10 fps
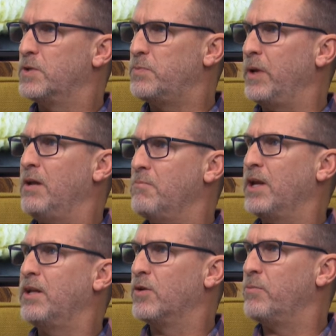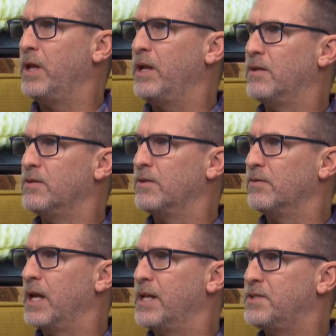spending money on a medical
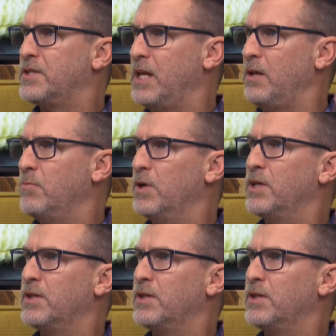aid scheme,